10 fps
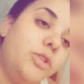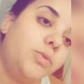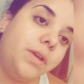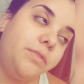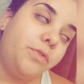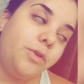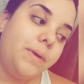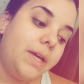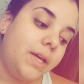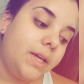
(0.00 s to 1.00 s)
just waiting for
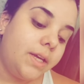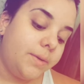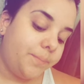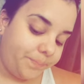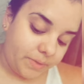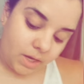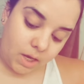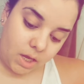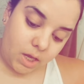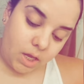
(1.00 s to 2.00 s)
my
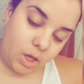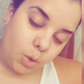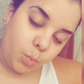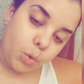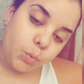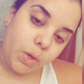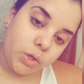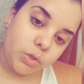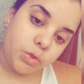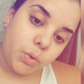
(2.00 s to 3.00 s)
rose
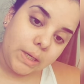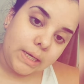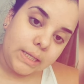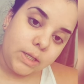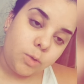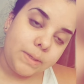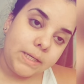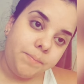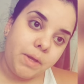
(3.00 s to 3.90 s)
water to soak in a little bit.